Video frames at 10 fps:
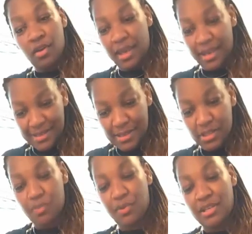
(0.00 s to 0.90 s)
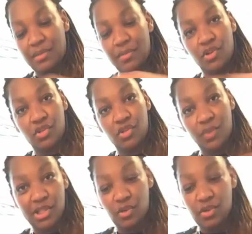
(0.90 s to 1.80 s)
it's the spreading motion
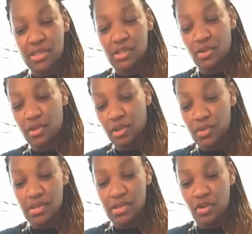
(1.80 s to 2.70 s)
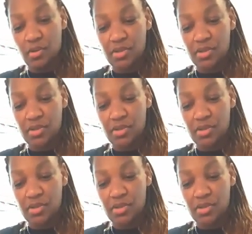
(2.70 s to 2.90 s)
which loosens it up.